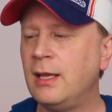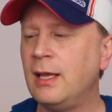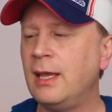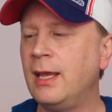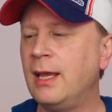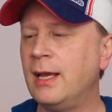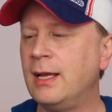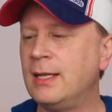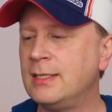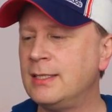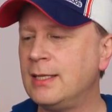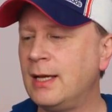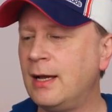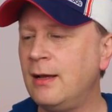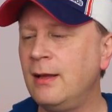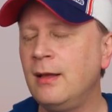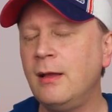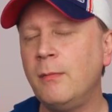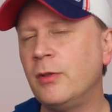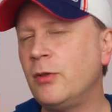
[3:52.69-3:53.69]
and
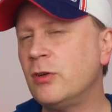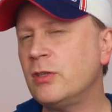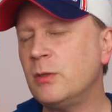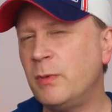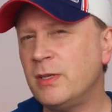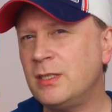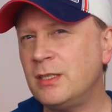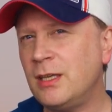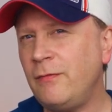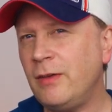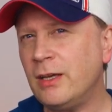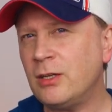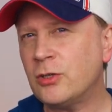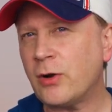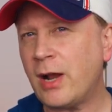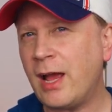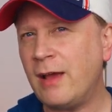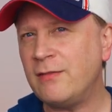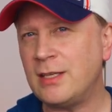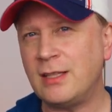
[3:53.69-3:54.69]
uh, but there's specific
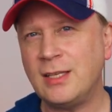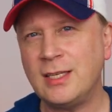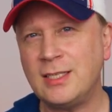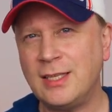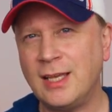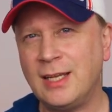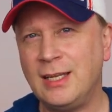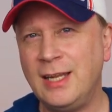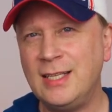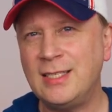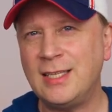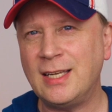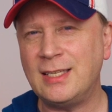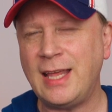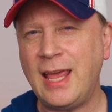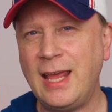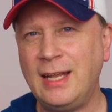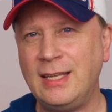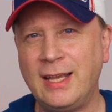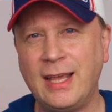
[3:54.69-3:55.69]
drives that this thing needs to
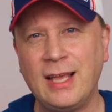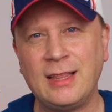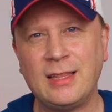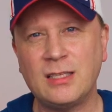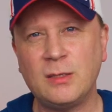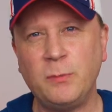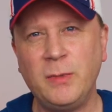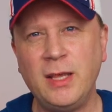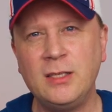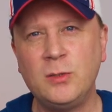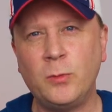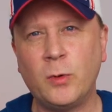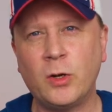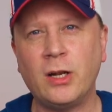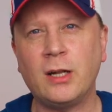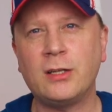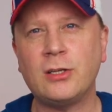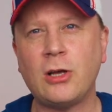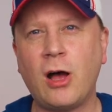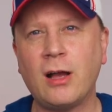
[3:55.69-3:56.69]
take to get the speeds we're
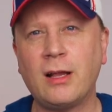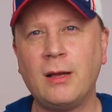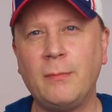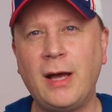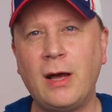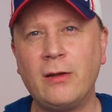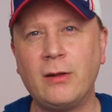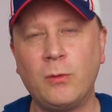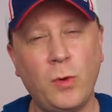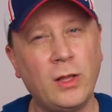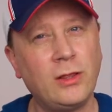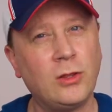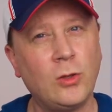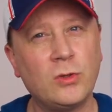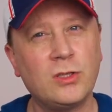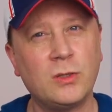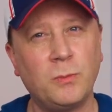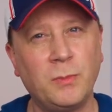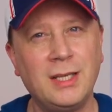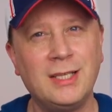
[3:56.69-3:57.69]
going to talk about and what
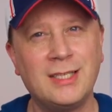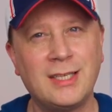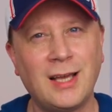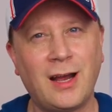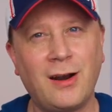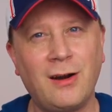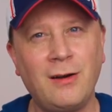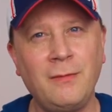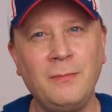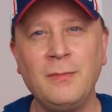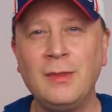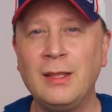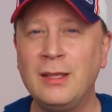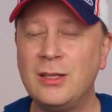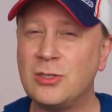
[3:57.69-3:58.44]
those speeds are.